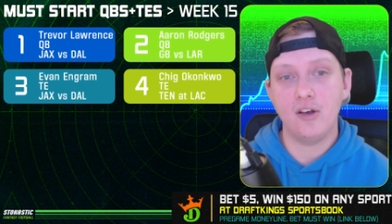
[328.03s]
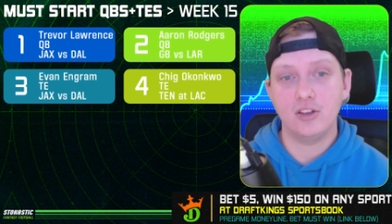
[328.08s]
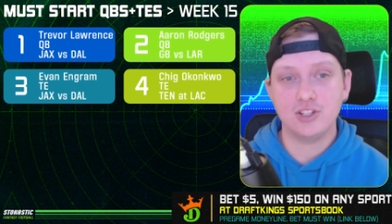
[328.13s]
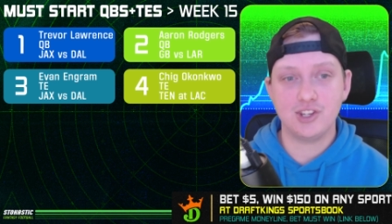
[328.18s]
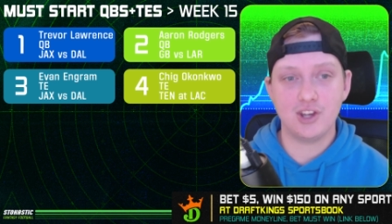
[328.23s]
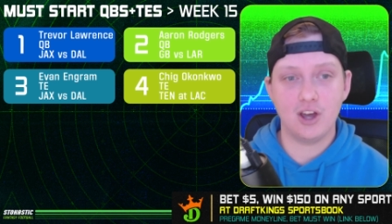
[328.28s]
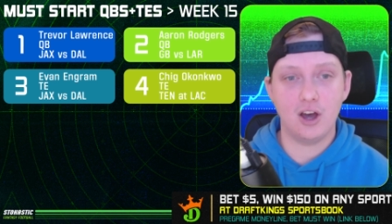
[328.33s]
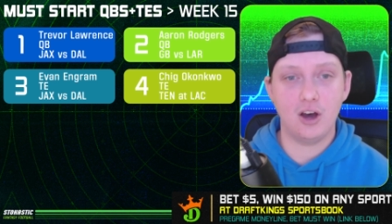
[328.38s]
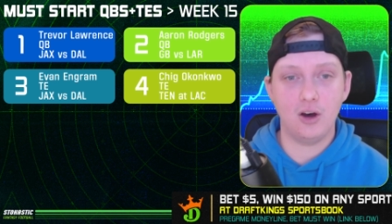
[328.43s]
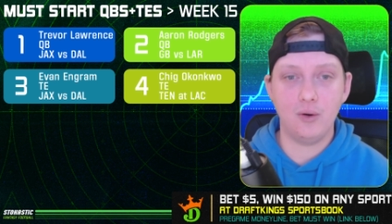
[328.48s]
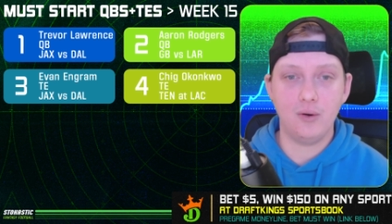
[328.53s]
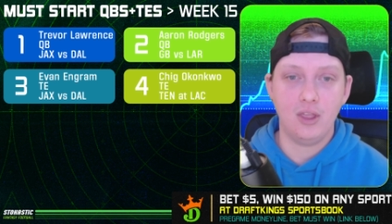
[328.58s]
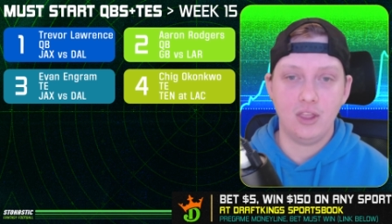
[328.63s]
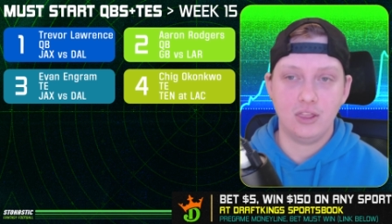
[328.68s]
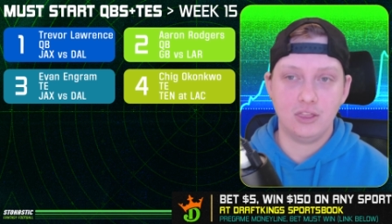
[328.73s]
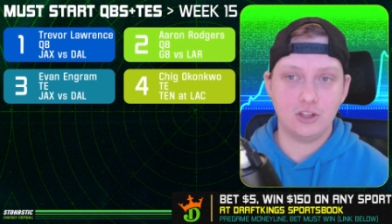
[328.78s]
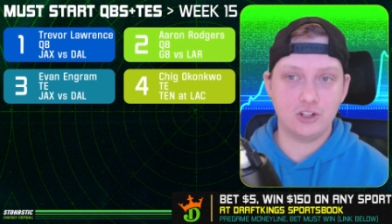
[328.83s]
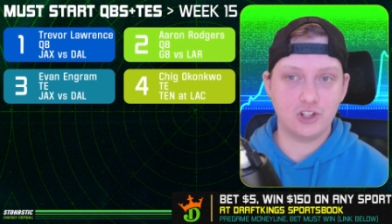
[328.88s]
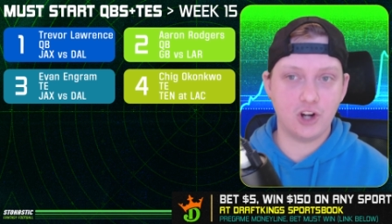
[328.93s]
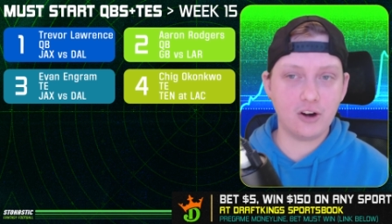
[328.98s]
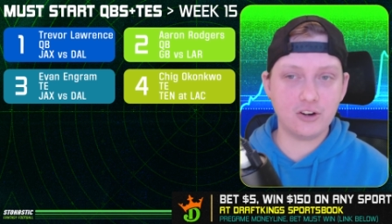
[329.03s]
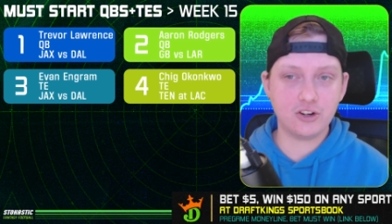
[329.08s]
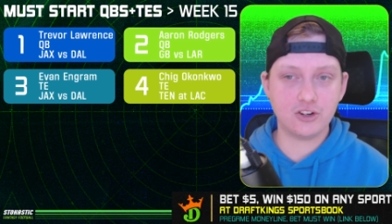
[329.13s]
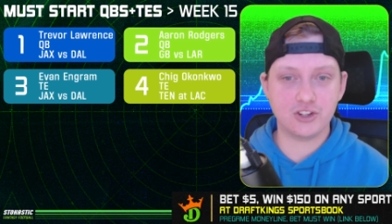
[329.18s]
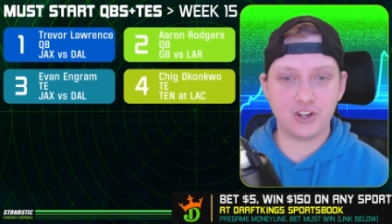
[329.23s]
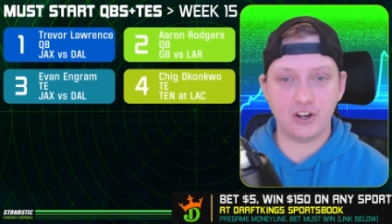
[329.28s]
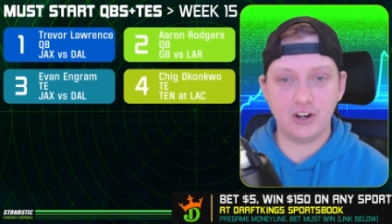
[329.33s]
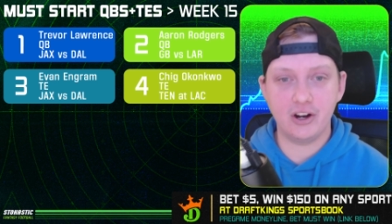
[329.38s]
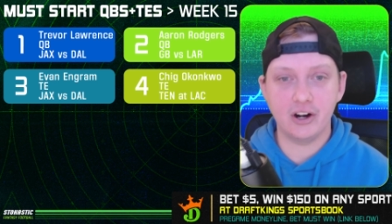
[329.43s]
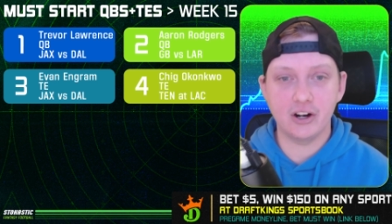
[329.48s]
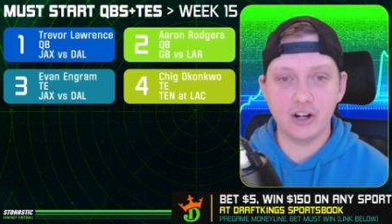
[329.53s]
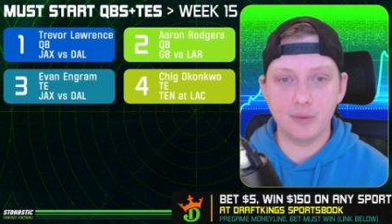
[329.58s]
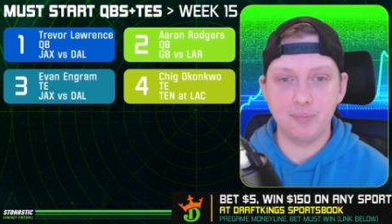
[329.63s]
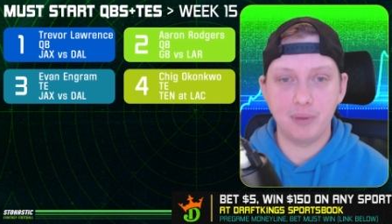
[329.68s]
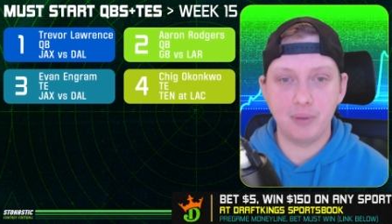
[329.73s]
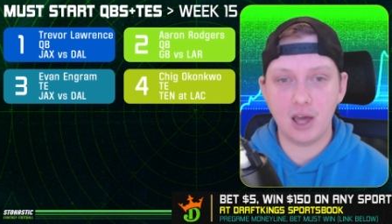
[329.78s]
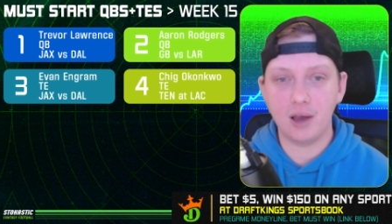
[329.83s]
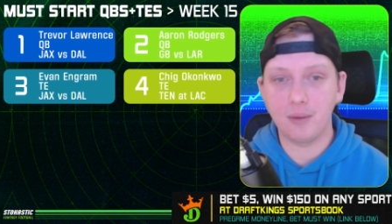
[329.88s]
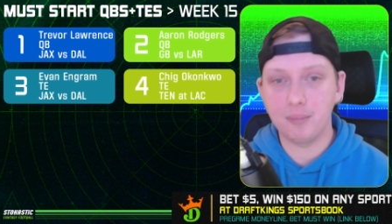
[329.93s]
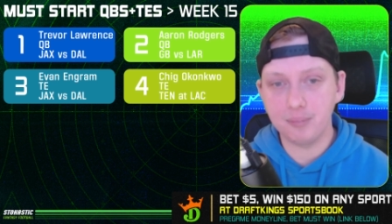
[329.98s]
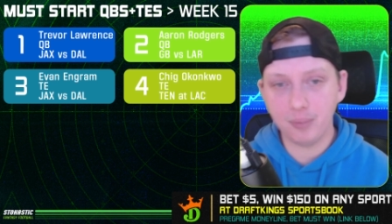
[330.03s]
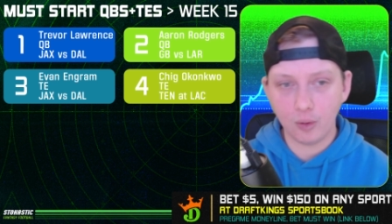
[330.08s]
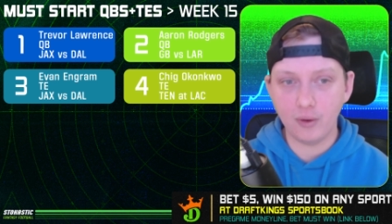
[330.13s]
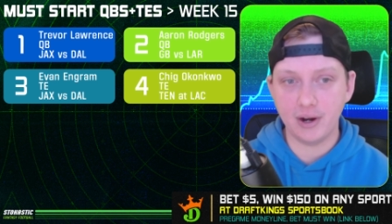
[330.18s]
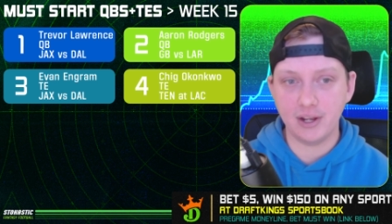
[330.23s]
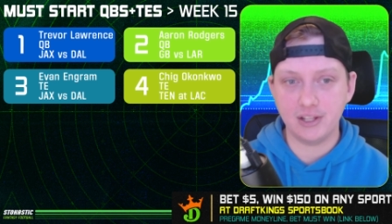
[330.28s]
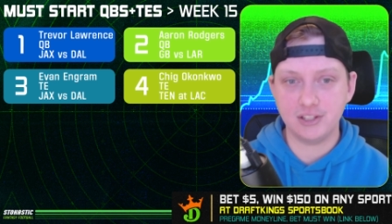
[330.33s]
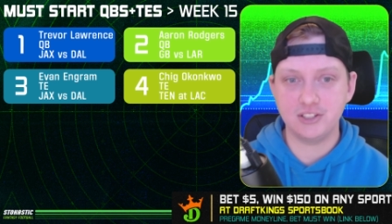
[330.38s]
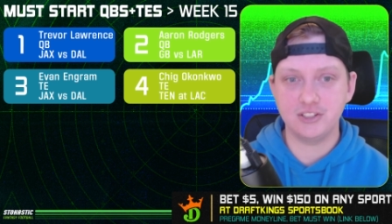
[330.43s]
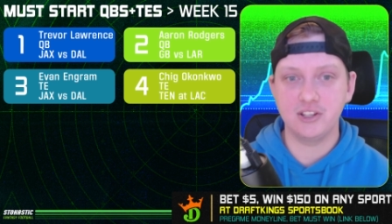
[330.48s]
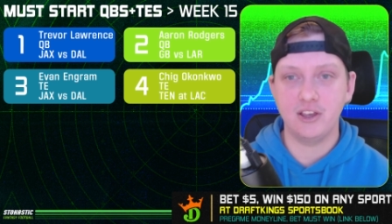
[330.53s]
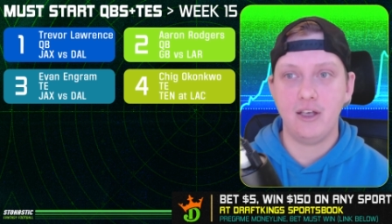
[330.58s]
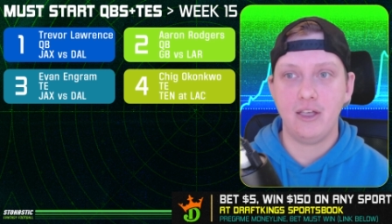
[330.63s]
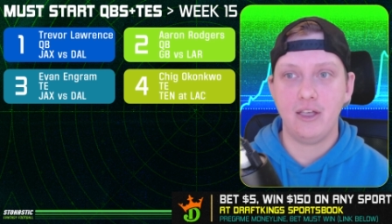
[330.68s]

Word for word: So the Chargers are going to put up points.